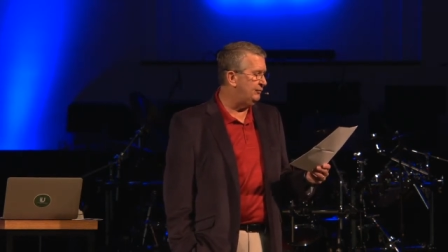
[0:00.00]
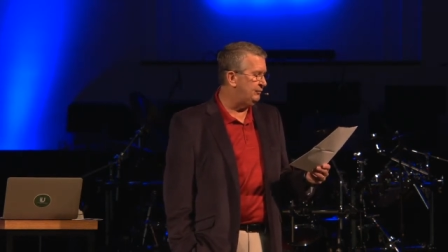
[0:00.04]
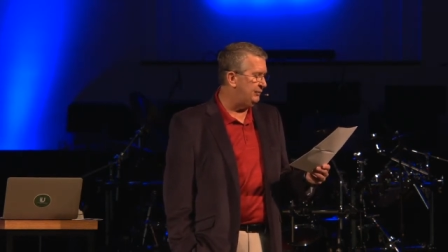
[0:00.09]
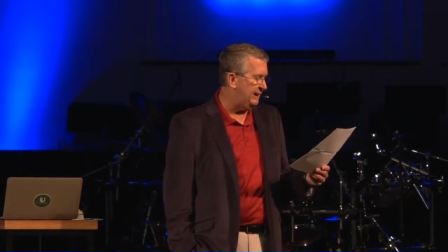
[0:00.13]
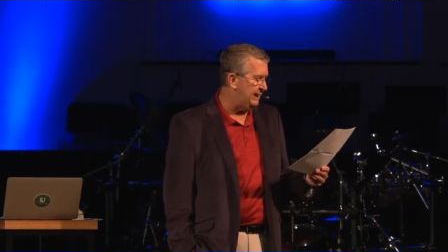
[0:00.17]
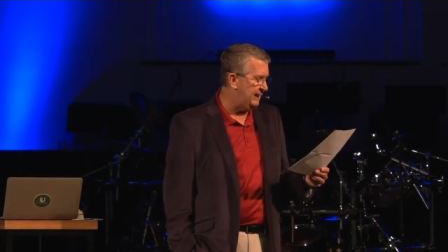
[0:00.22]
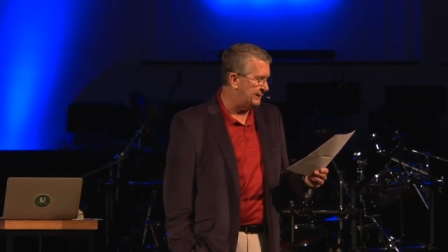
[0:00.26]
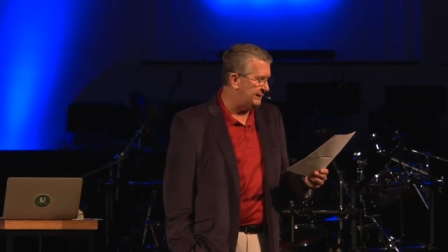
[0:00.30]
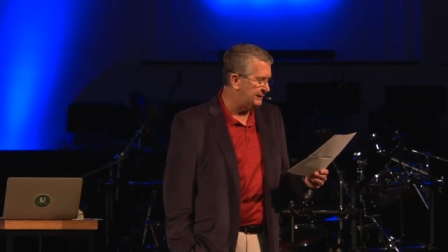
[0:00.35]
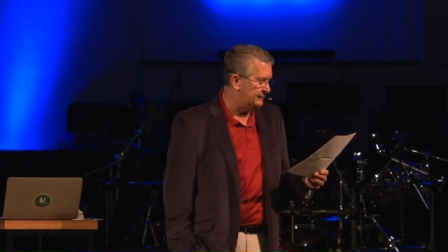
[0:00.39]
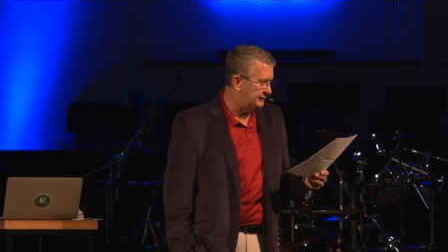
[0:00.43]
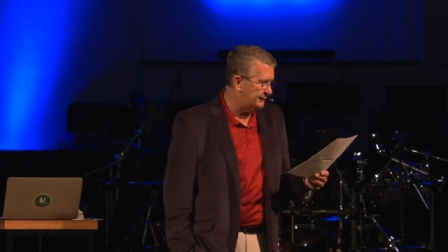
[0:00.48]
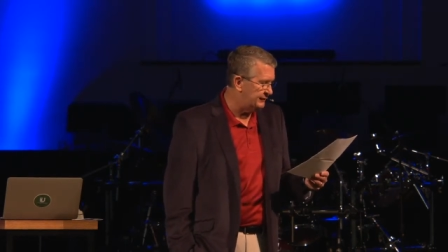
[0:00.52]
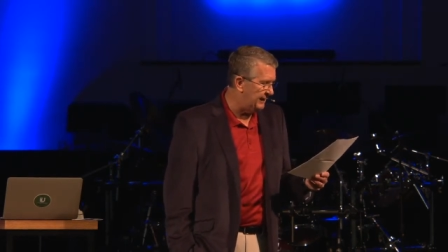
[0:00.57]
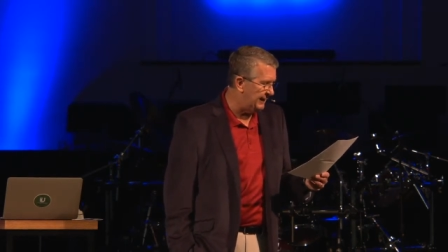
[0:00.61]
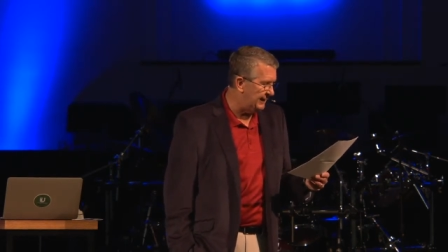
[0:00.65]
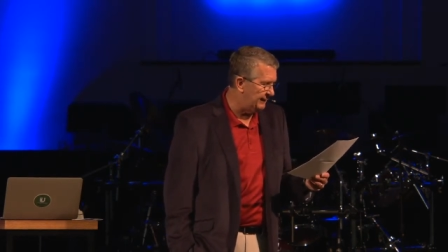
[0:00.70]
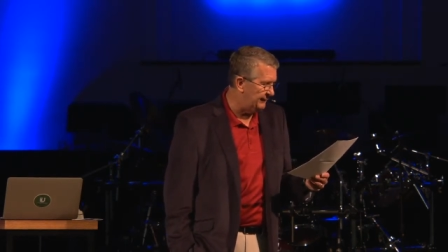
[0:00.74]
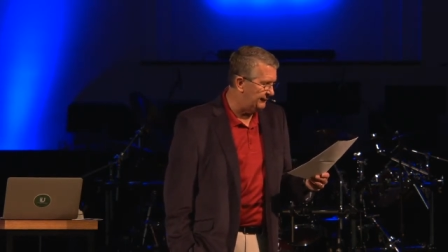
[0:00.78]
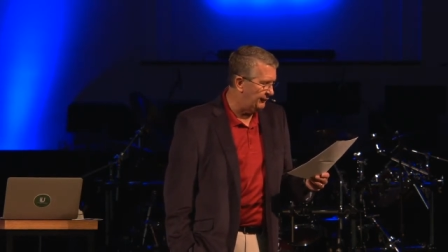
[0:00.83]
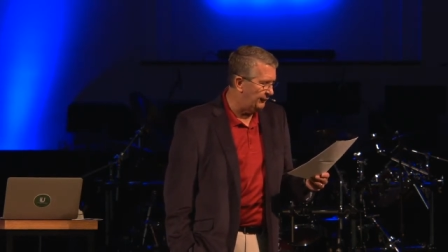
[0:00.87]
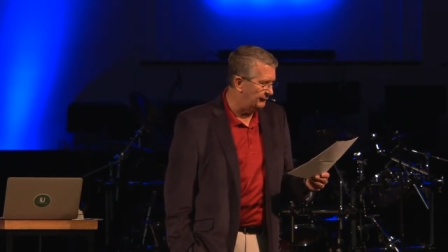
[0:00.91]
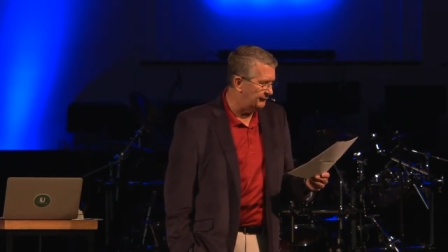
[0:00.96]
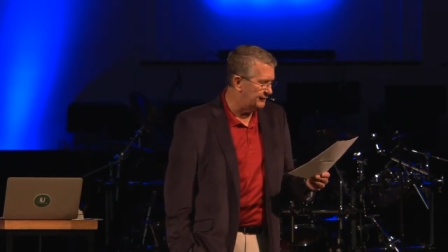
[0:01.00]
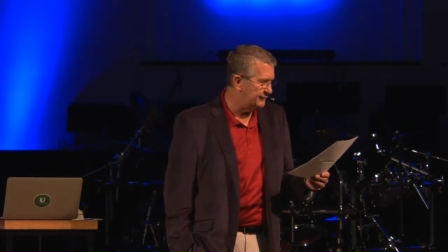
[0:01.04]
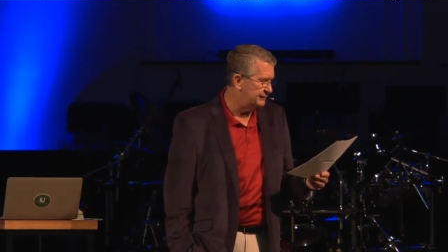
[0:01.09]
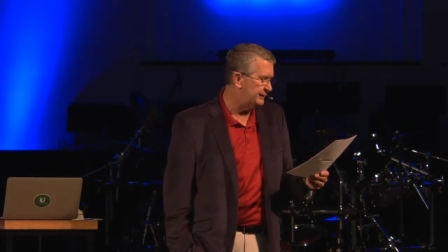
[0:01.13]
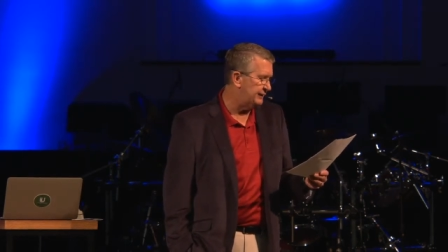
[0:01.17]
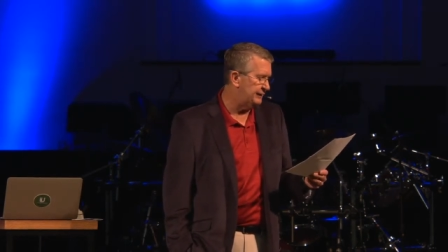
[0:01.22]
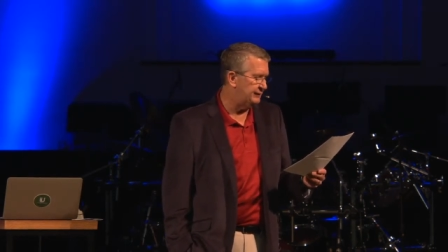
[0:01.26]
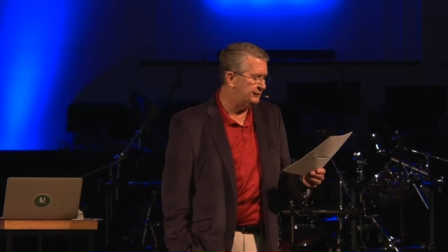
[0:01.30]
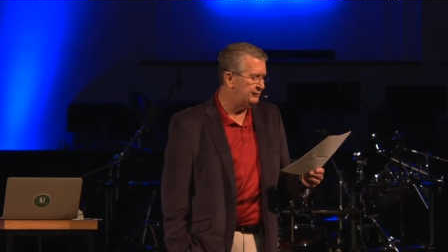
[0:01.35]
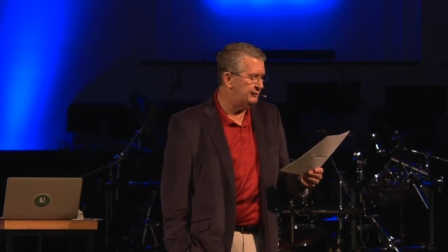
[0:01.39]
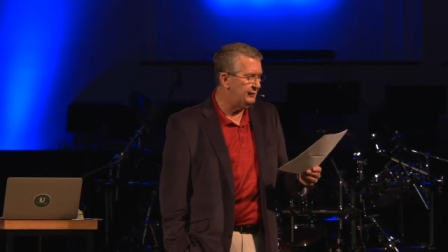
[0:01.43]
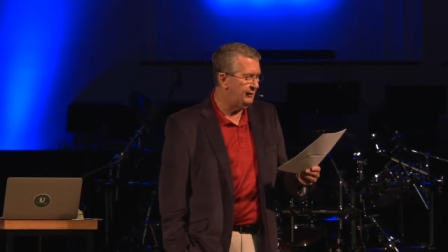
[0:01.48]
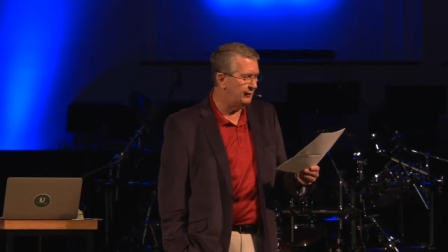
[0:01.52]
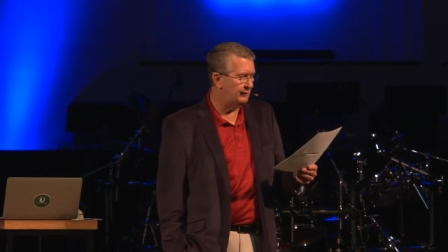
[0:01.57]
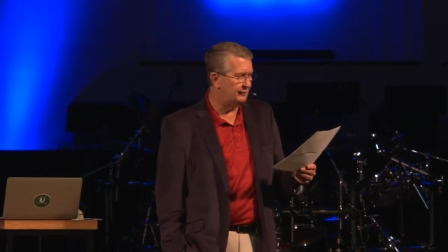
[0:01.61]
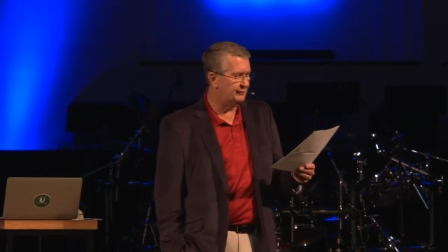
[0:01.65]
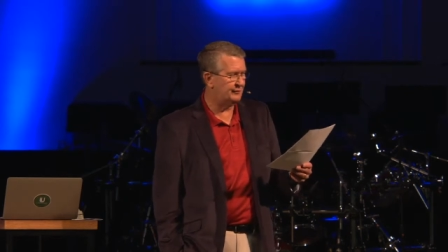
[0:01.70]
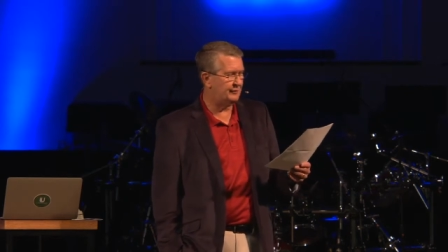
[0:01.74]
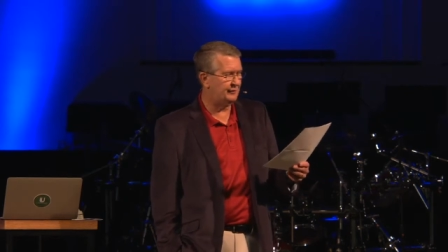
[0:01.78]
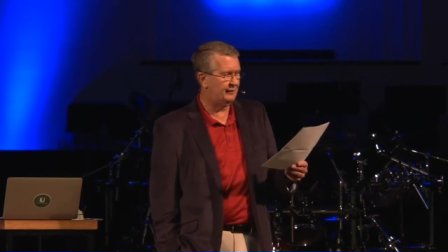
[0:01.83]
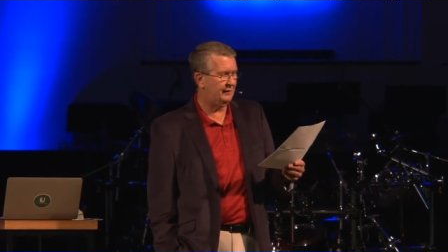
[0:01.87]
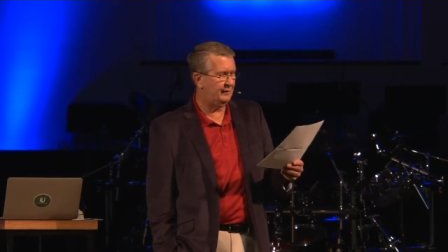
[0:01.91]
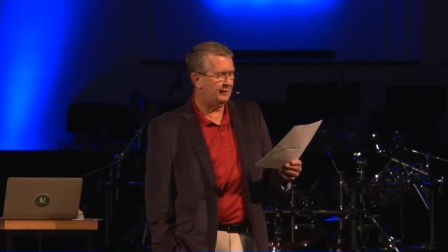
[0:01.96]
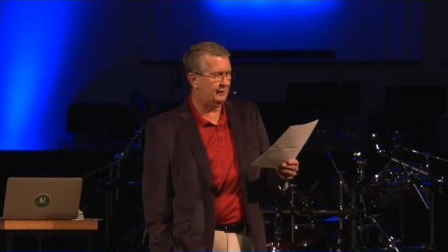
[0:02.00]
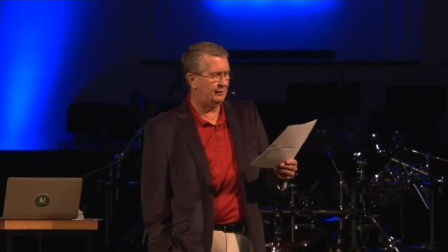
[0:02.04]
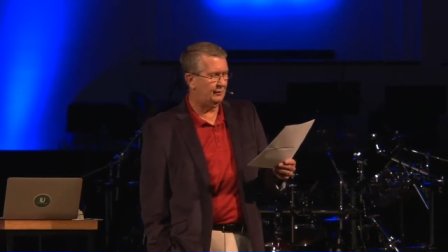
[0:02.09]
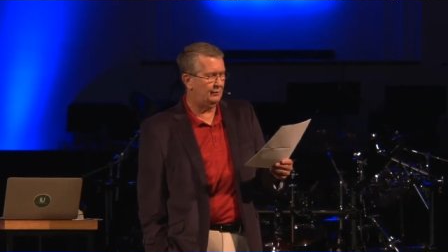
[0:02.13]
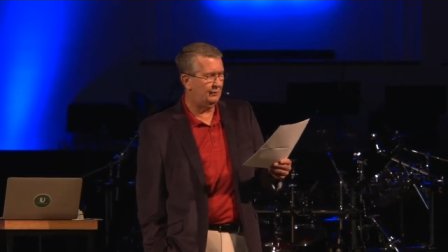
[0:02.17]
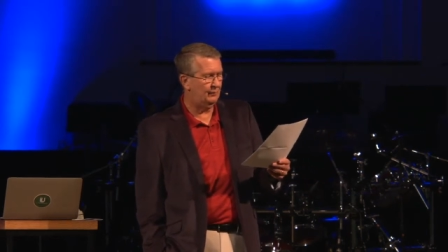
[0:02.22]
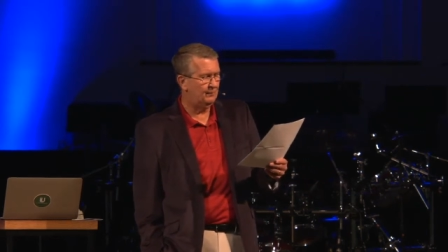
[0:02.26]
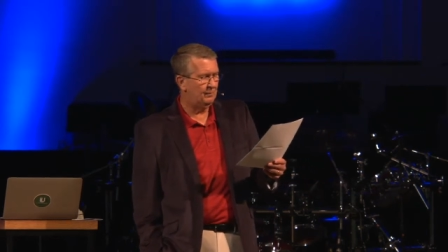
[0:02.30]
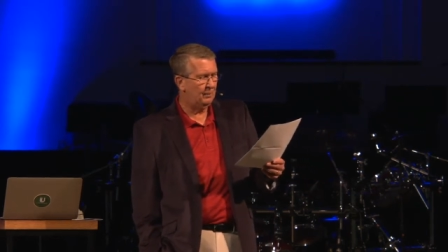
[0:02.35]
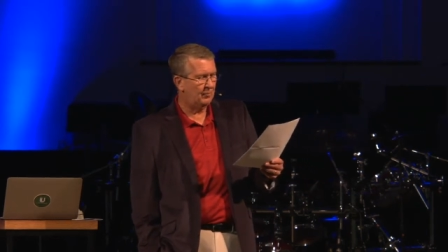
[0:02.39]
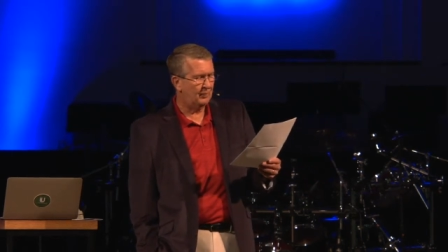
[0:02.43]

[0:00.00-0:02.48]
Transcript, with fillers: Pakistan over six years ago